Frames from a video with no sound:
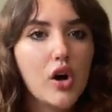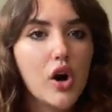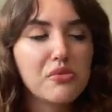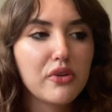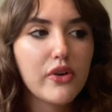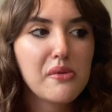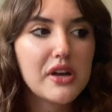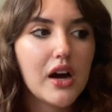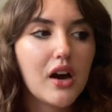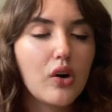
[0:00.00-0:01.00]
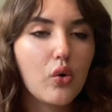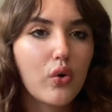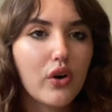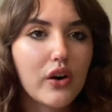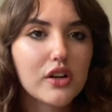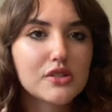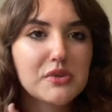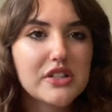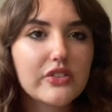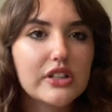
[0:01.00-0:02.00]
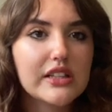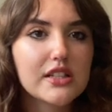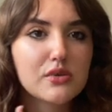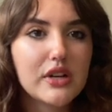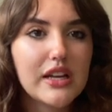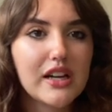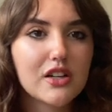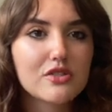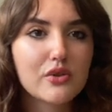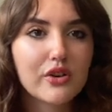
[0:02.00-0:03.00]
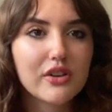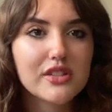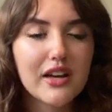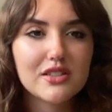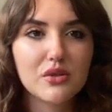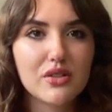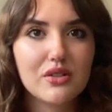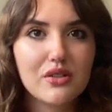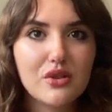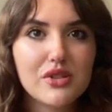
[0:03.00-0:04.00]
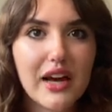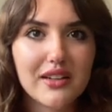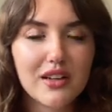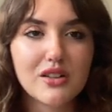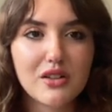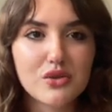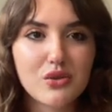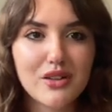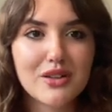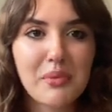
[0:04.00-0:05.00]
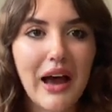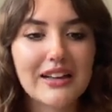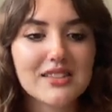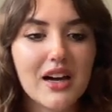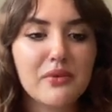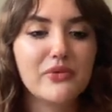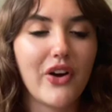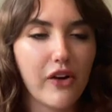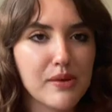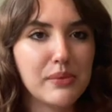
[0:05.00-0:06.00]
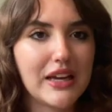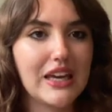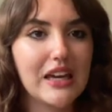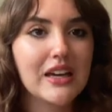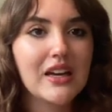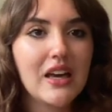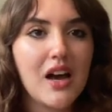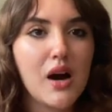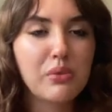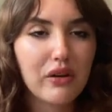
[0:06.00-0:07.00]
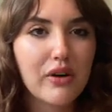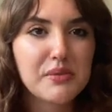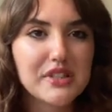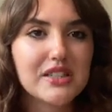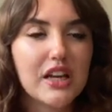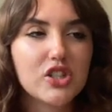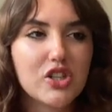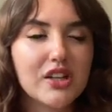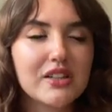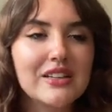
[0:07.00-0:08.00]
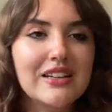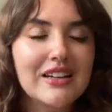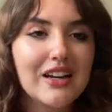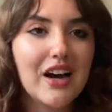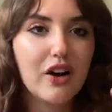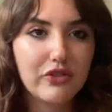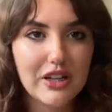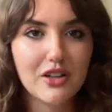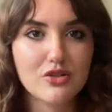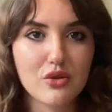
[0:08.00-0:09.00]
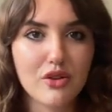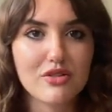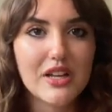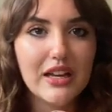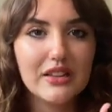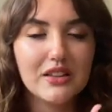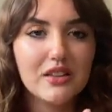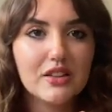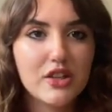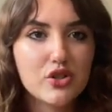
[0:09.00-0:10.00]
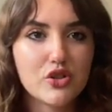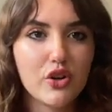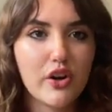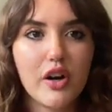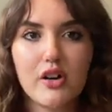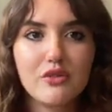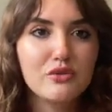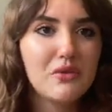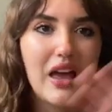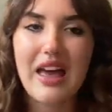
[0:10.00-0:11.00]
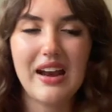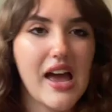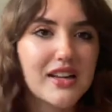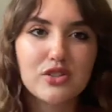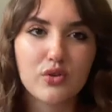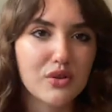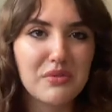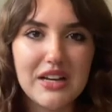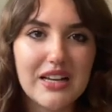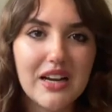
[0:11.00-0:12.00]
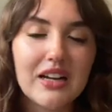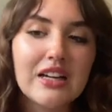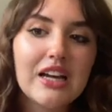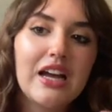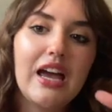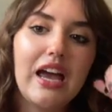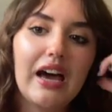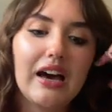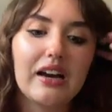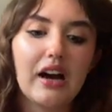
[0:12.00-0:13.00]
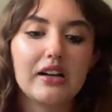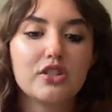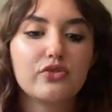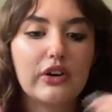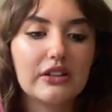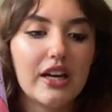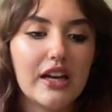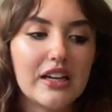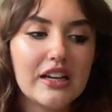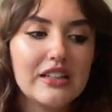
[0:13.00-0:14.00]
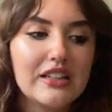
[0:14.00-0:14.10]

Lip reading: homophobia, or specifically in this one, eating disorders. As someone who's had an eating disorder in the past, I'm very picky about representation of eating disorders in literature and any sort of media. And I just felt like